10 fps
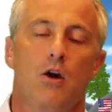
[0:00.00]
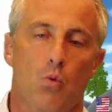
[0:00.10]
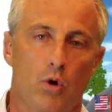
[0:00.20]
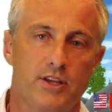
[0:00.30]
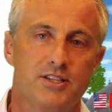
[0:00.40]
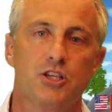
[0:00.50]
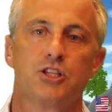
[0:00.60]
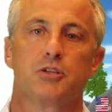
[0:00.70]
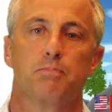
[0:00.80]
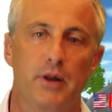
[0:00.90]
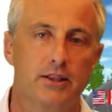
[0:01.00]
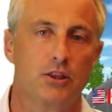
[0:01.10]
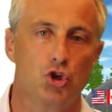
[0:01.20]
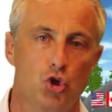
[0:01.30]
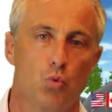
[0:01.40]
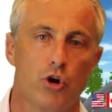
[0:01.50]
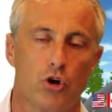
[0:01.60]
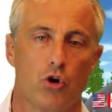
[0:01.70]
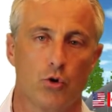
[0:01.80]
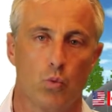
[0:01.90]
What is the split that you
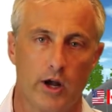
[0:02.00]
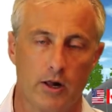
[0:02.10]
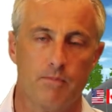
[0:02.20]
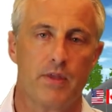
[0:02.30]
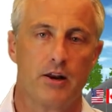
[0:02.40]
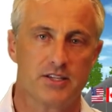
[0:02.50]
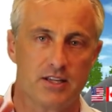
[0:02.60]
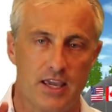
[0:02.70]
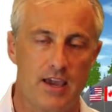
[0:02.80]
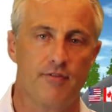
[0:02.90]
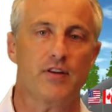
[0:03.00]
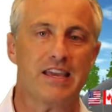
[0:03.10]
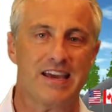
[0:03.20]
work on? Well, now listen carefully.